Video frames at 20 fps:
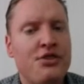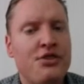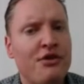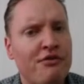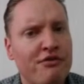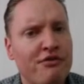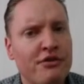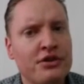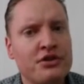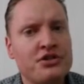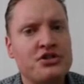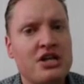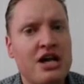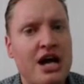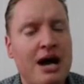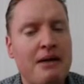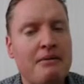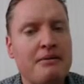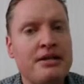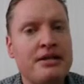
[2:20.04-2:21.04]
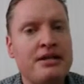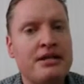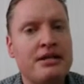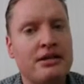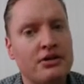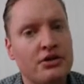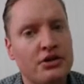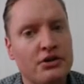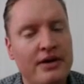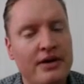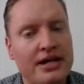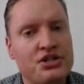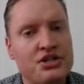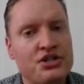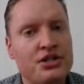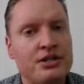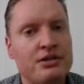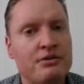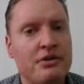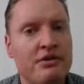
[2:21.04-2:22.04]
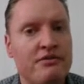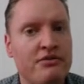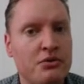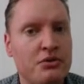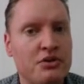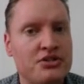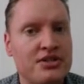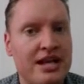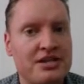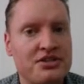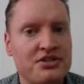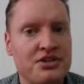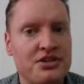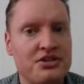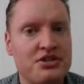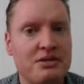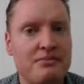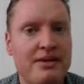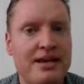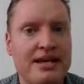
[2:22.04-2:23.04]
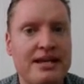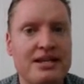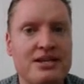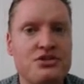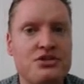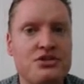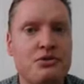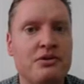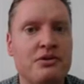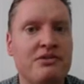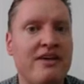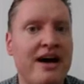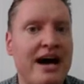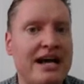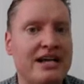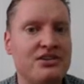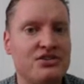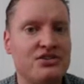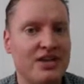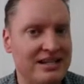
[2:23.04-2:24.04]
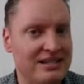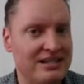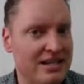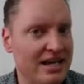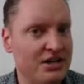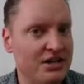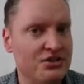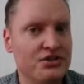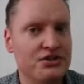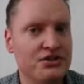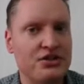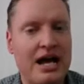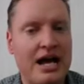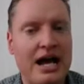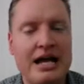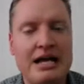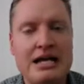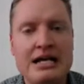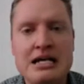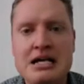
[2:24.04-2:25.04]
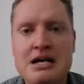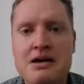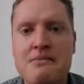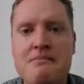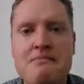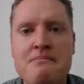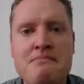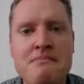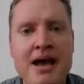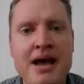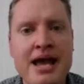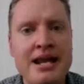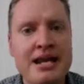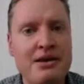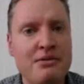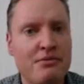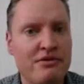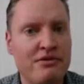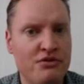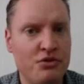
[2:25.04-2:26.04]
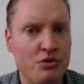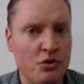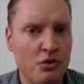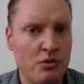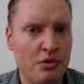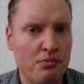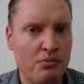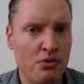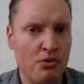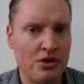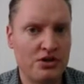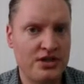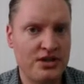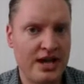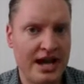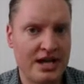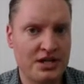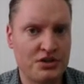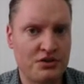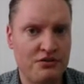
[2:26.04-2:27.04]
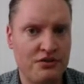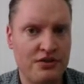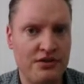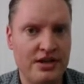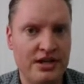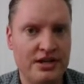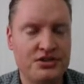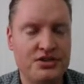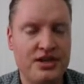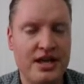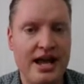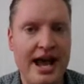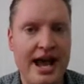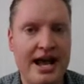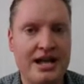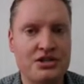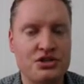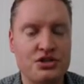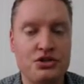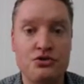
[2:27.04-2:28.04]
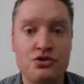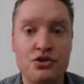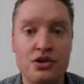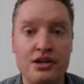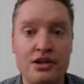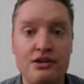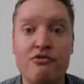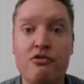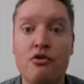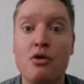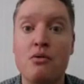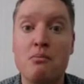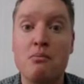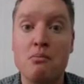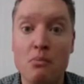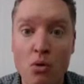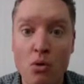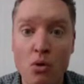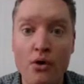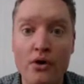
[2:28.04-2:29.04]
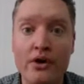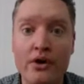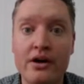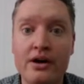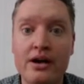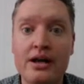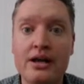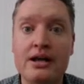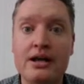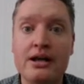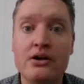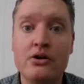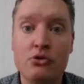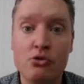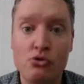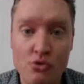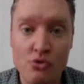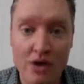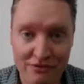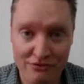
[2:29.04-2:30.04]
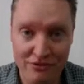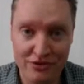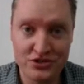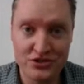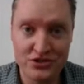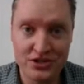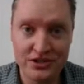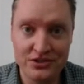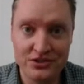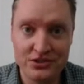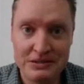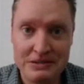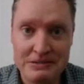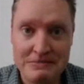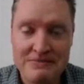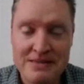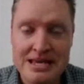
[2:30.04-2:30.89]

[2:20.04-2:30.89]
The first common correction reviewers ask us to make is to revise citations. Many reviewer reports ask for this. They ask usually for more references.